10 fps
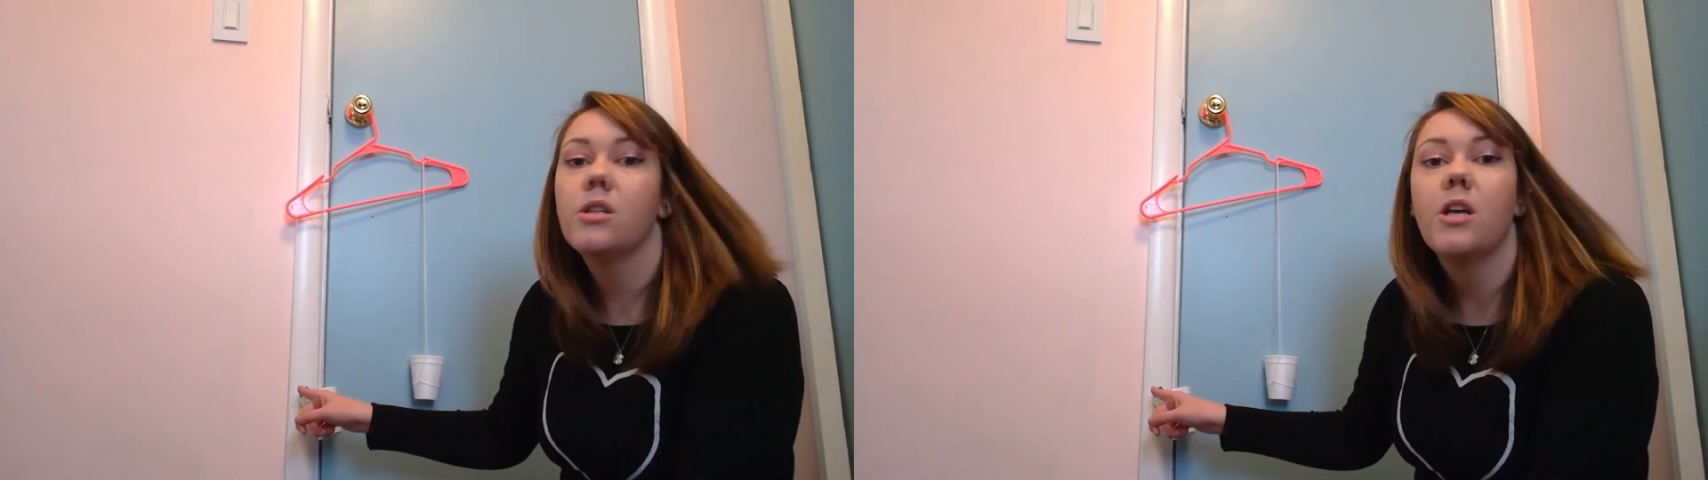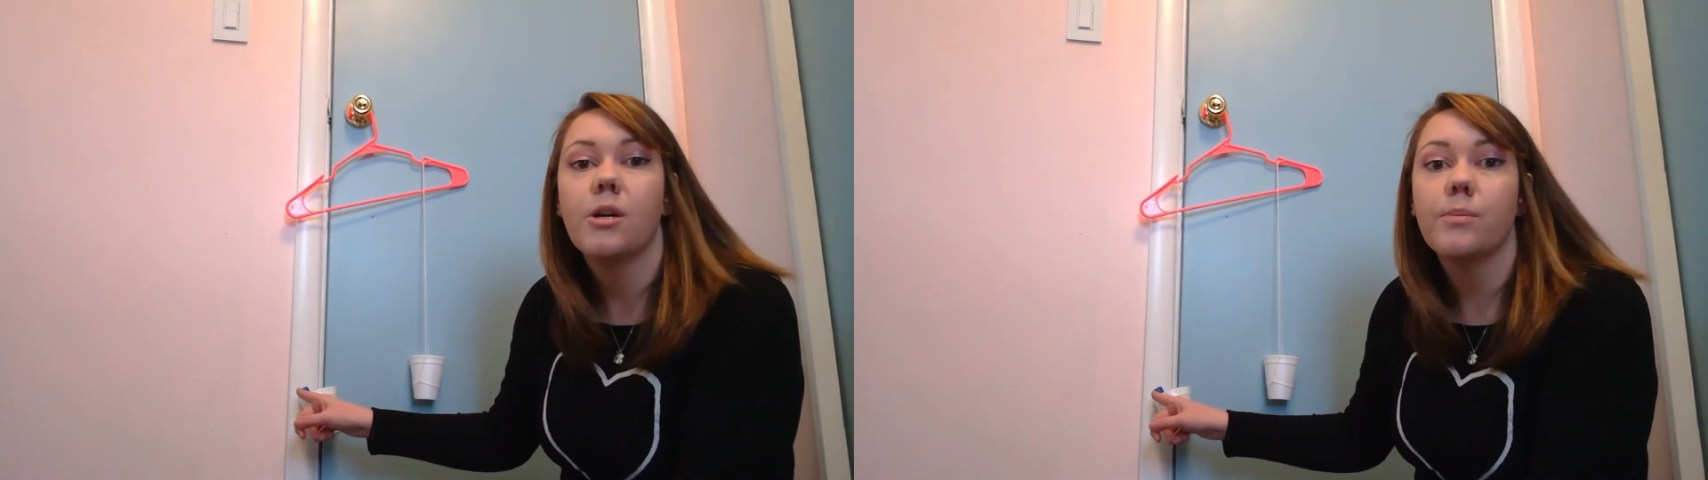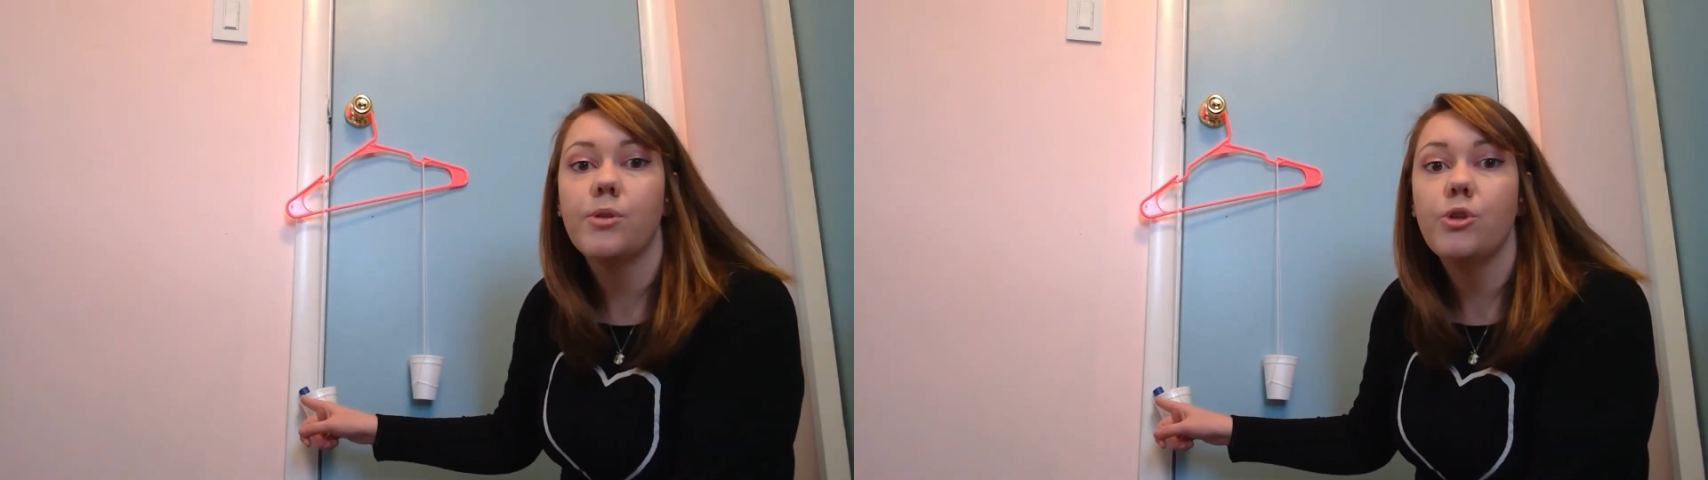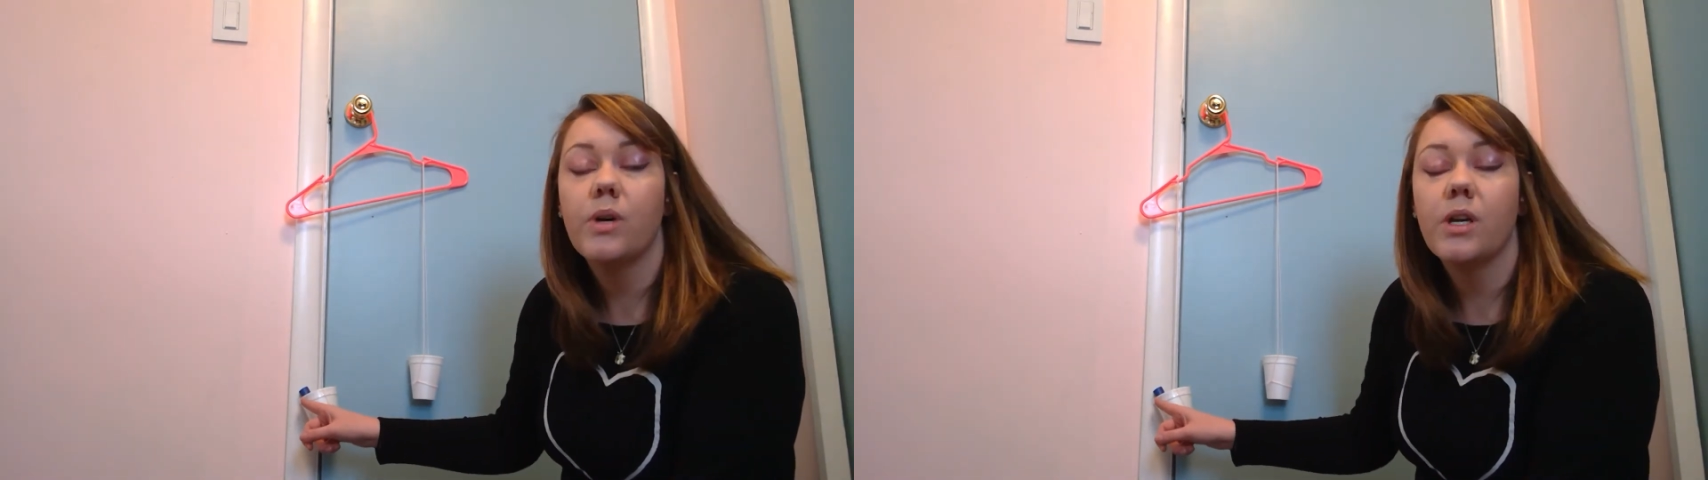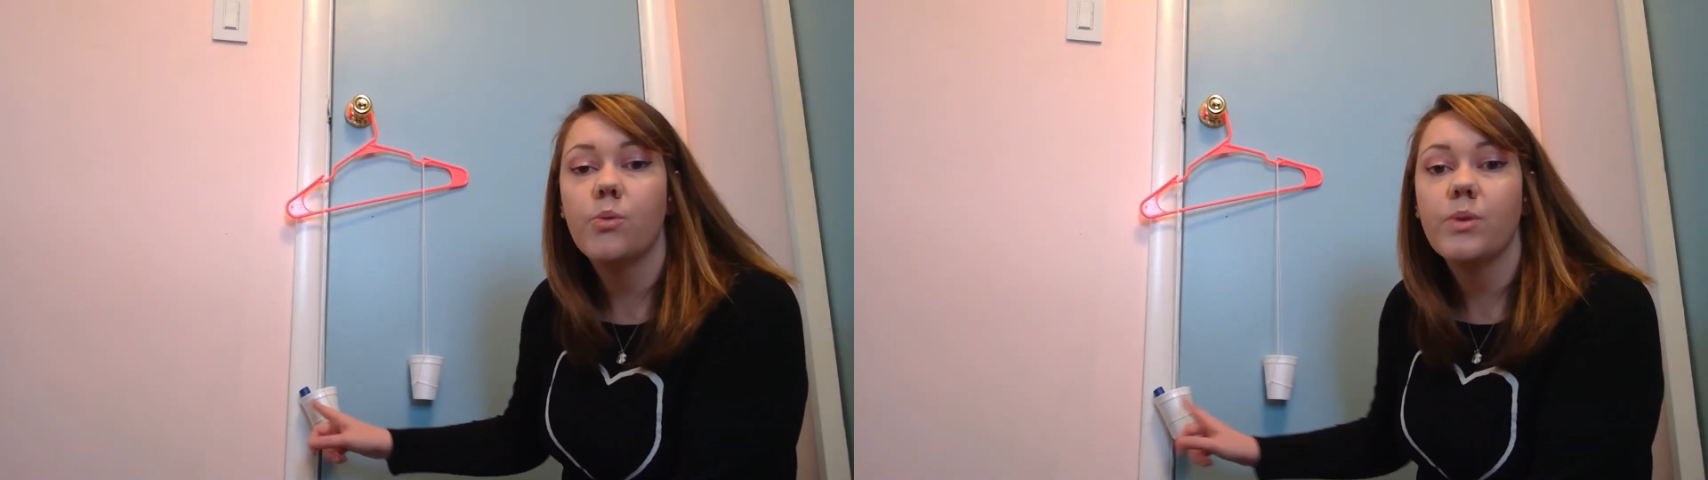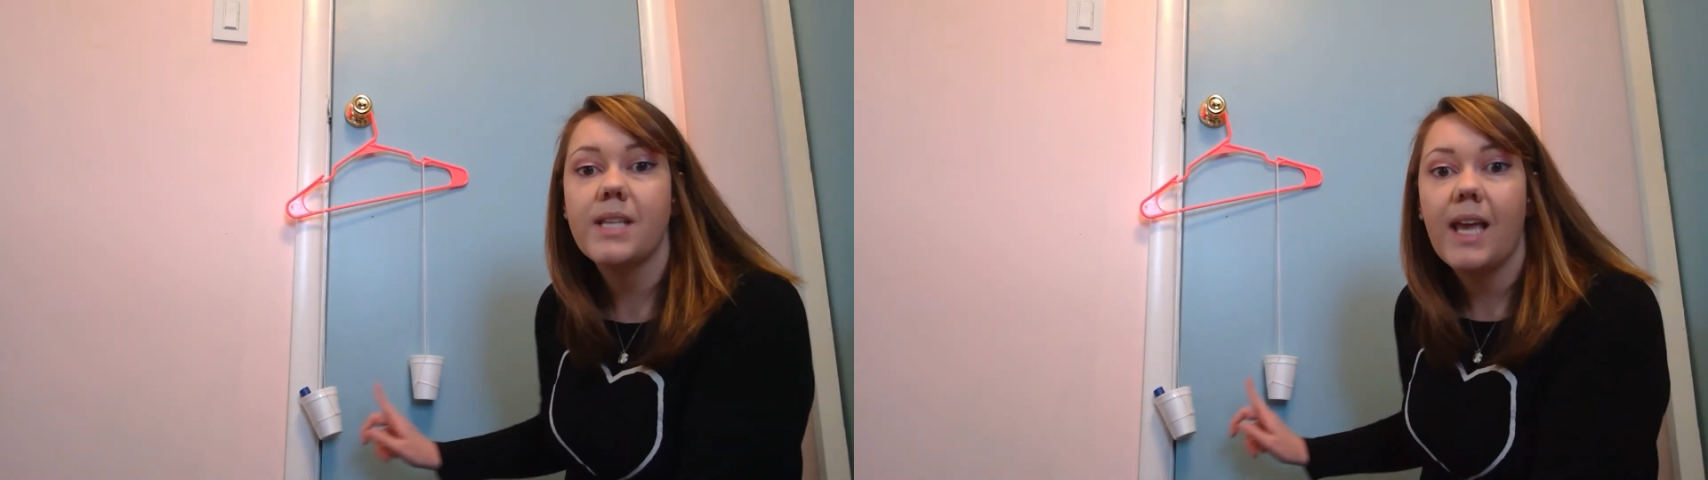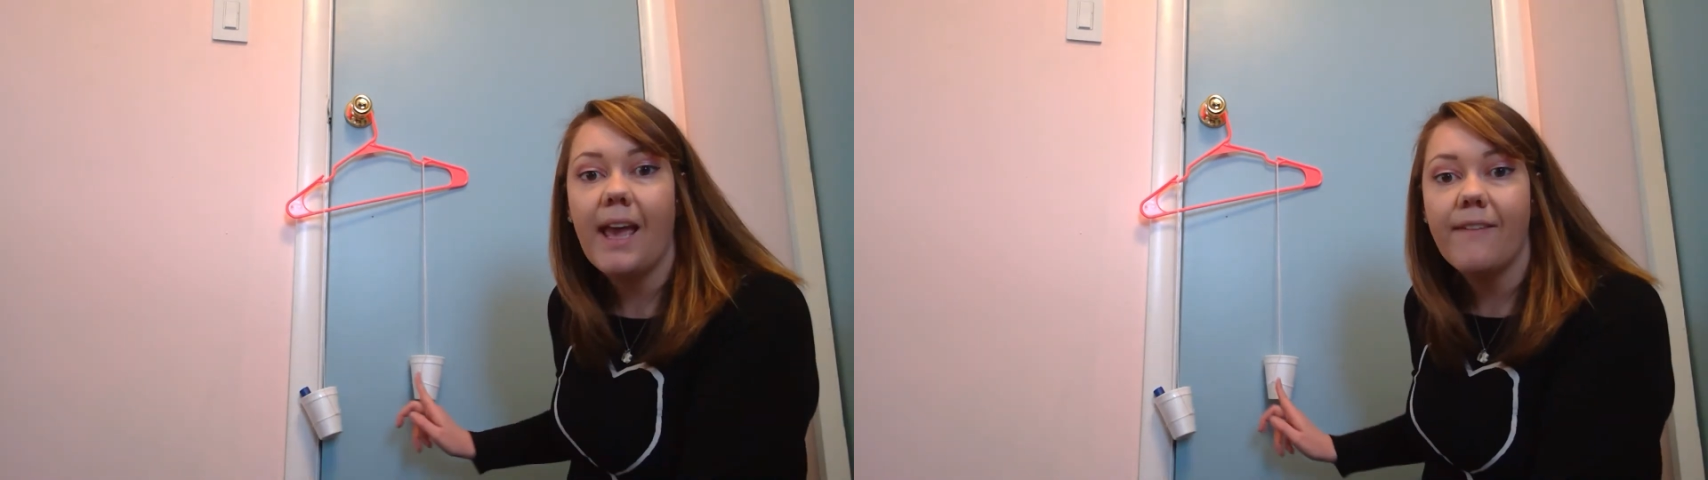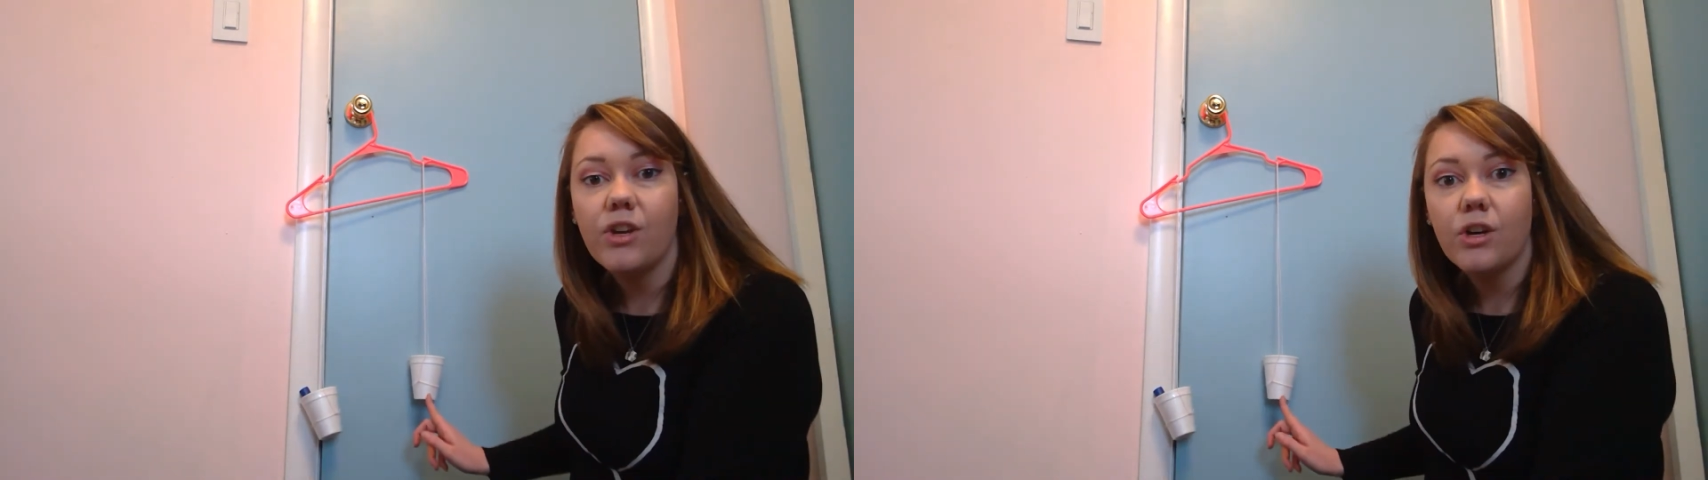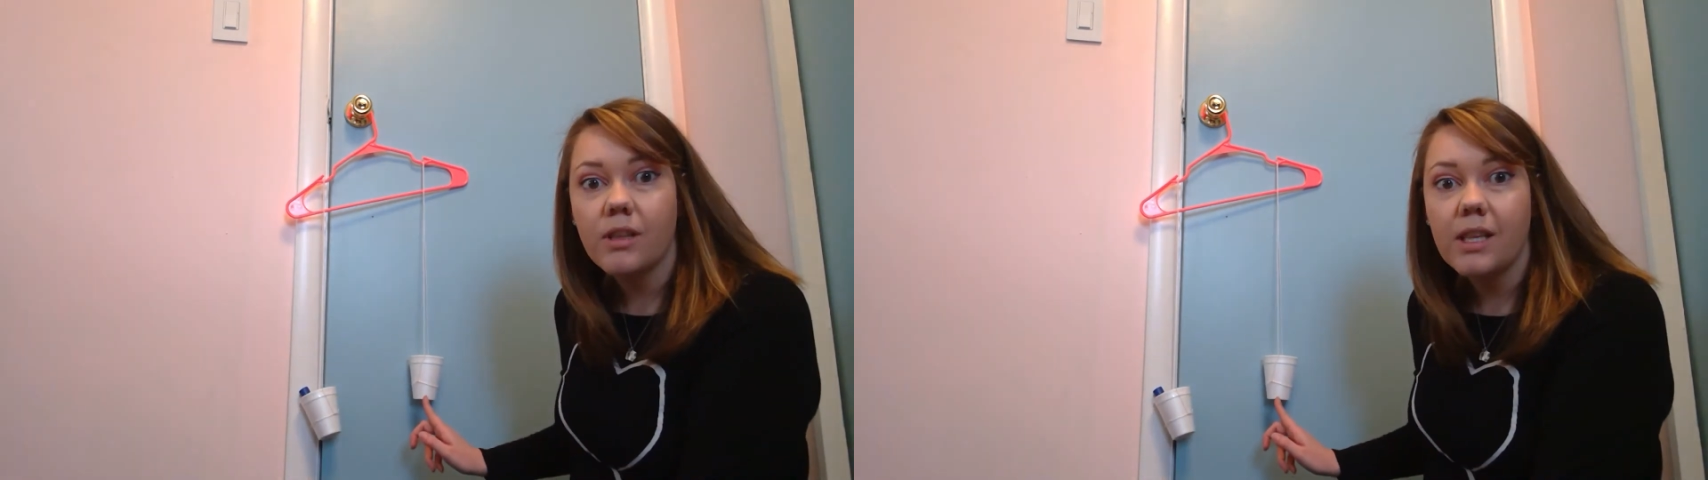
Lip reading: long blue one was heavier